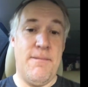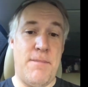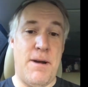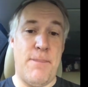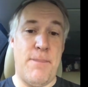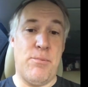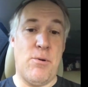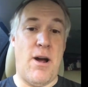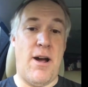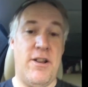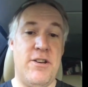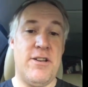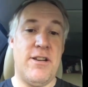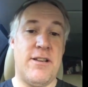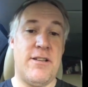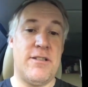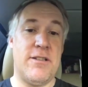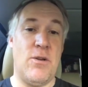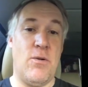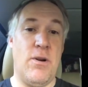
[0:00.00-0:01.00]
my
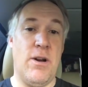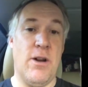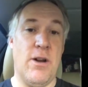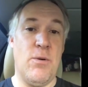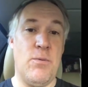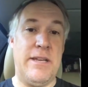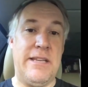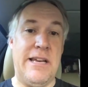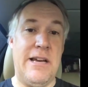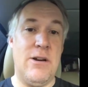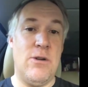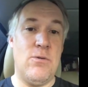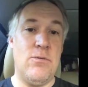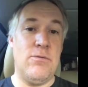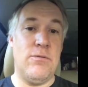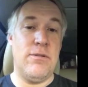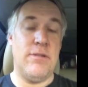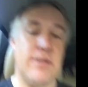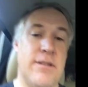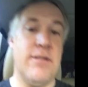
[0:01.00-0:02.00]
project. So here we go.